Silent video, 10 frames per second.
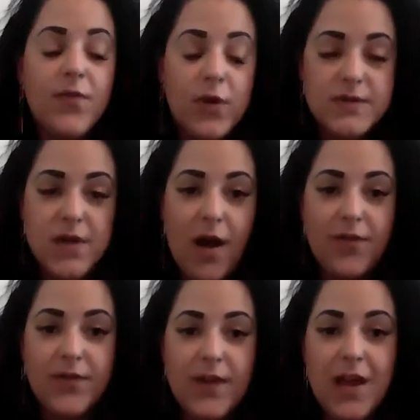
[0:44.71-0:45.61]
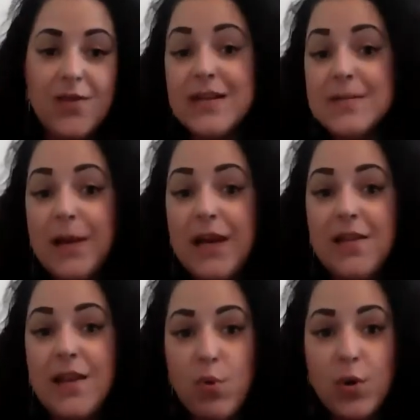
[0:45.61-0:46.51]
First off, kind of explaining
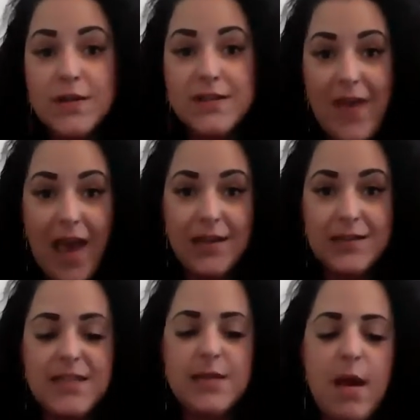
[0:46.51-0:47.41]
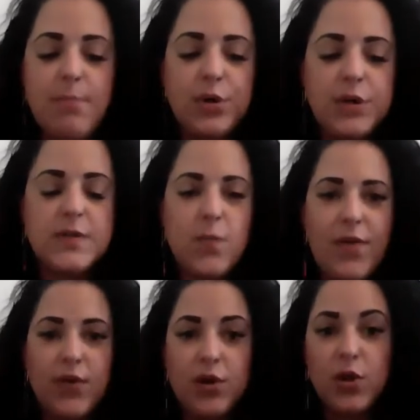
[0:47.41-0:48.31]
the importance of adding team members,
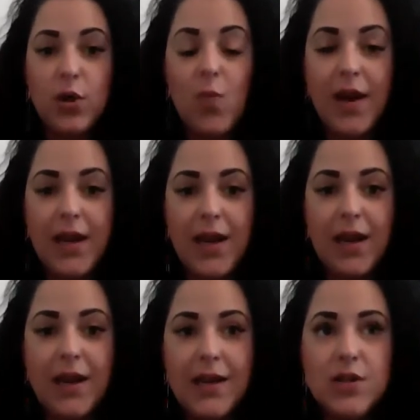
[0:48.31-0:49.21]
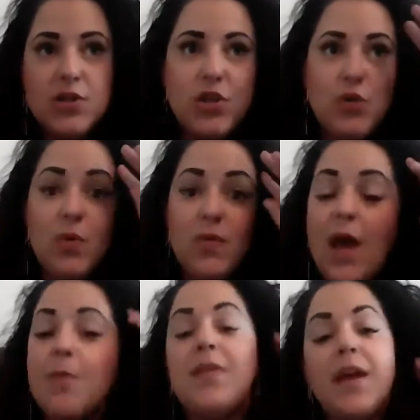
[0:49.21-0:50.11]
whether you're wanting to move
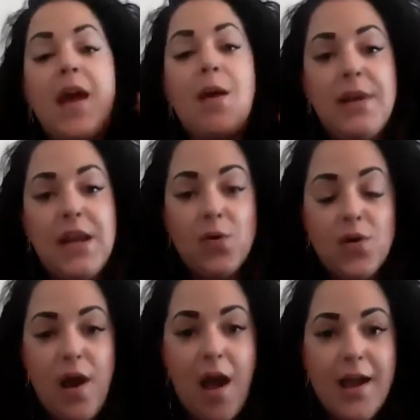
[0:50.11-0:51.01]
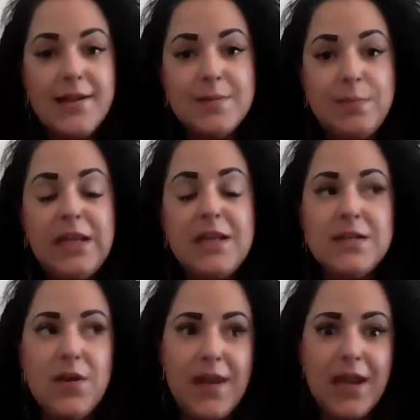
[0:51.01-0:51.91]
up in the company or not,
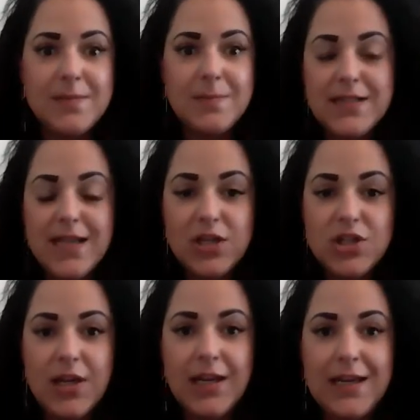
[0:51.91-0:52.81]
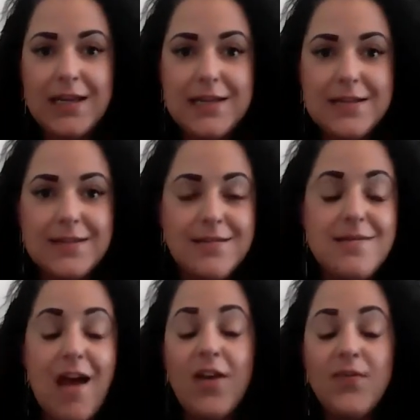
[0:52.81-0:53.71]
please know the expectation is
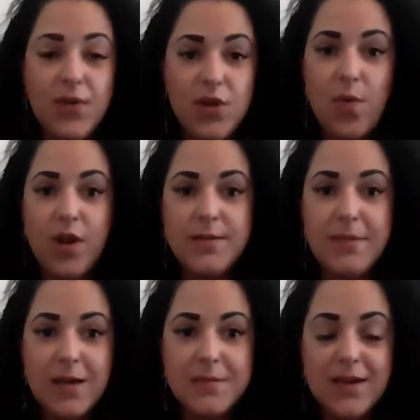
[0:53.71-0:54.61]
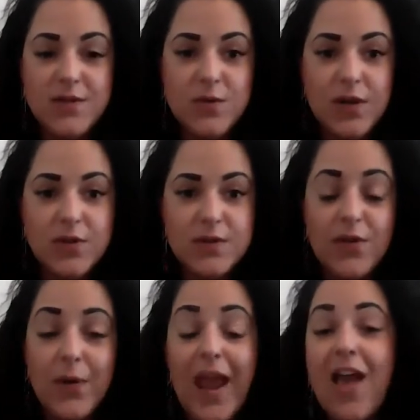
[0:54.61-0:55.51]
not for you all to become sales directors,
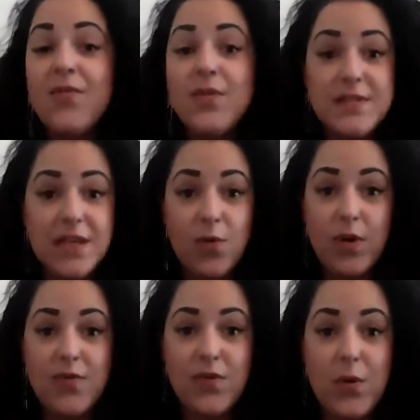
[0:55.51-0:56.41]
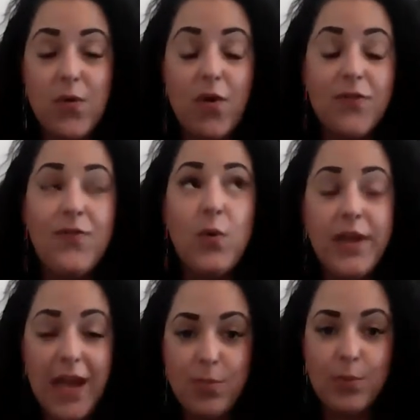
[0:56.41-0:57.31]
although every single one of you are fully
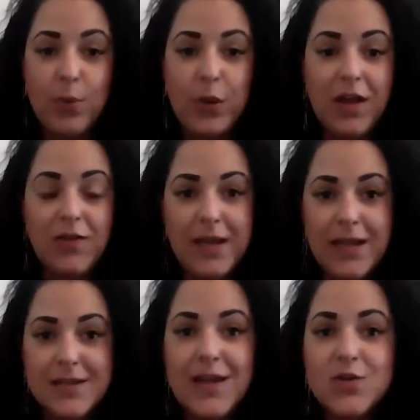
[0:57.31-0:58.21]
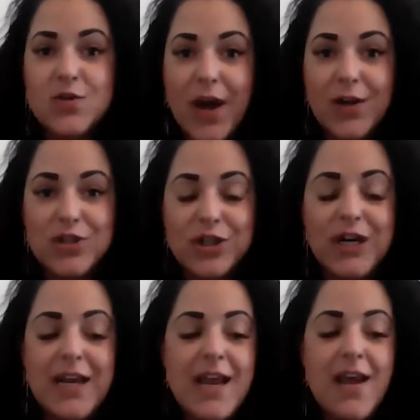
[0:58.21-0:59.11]
capable of being a sales
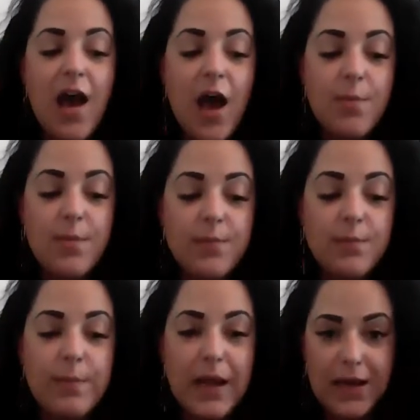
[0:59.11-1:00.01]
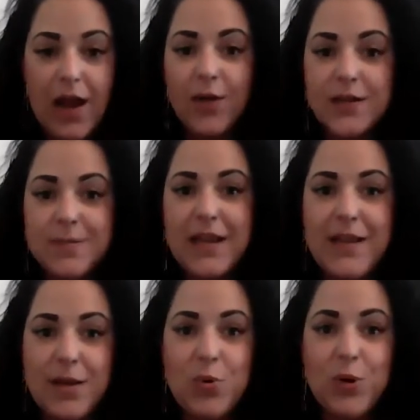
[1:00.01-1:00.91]
director. But I'll explain
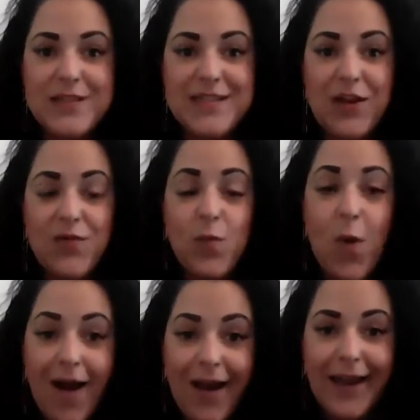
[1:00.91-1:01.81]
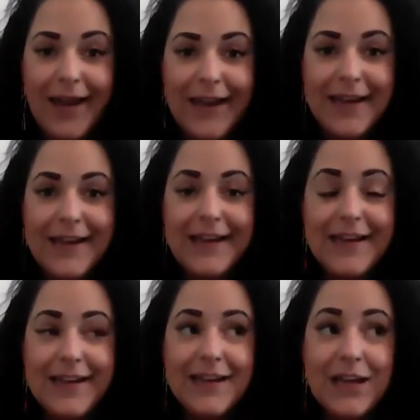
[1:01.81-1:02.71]
the importance of why
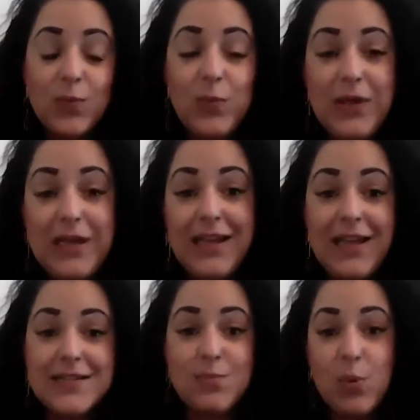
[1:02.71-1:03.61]
it really is